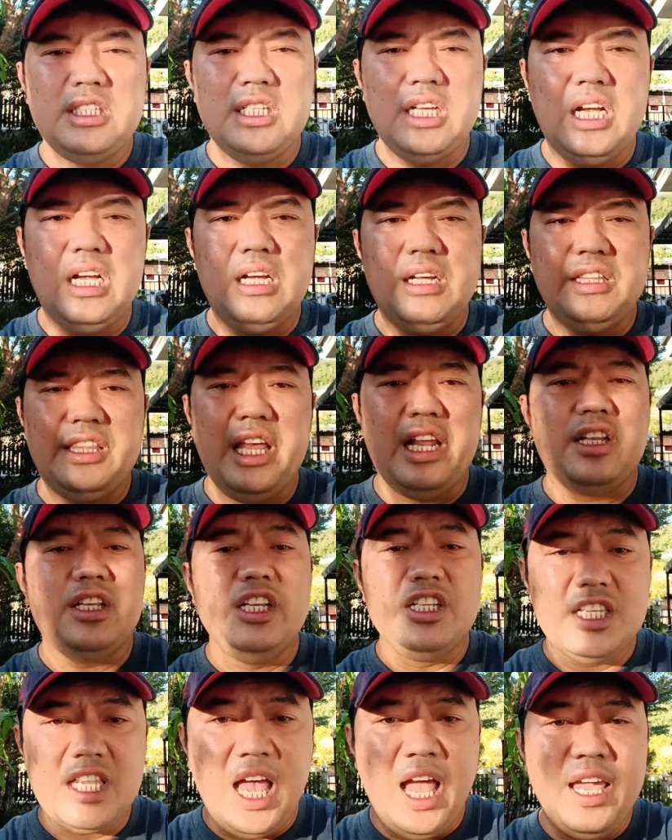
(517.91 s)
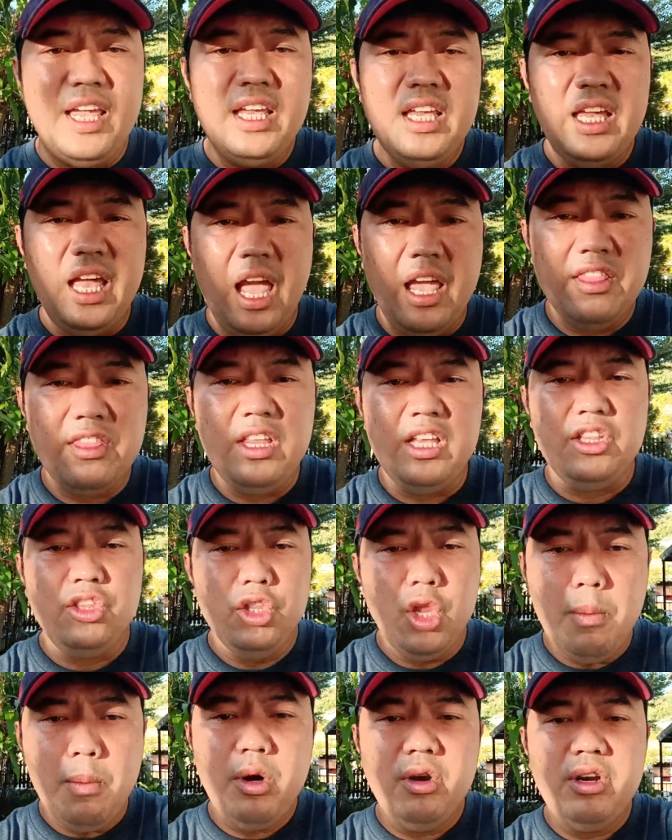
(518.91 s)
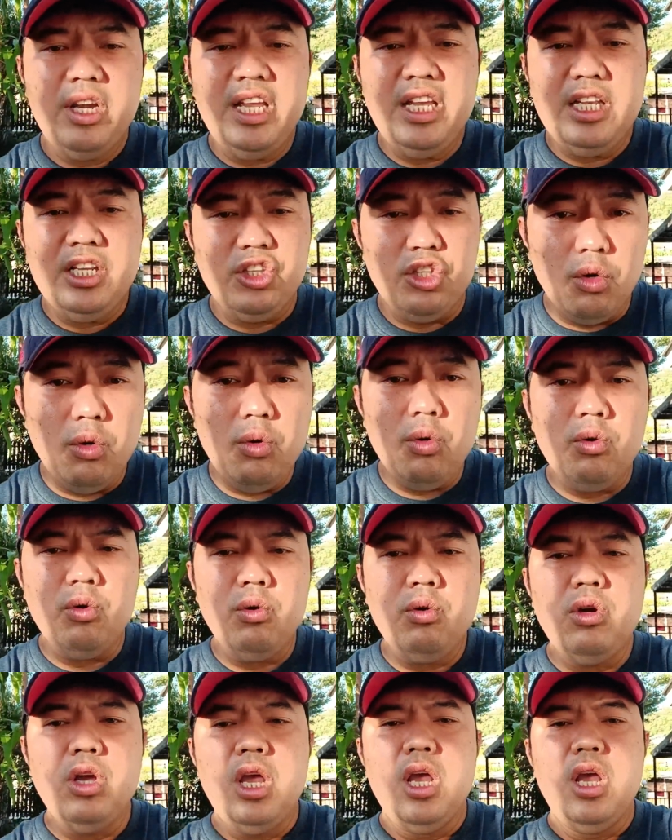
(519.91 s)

that the scientists normally do.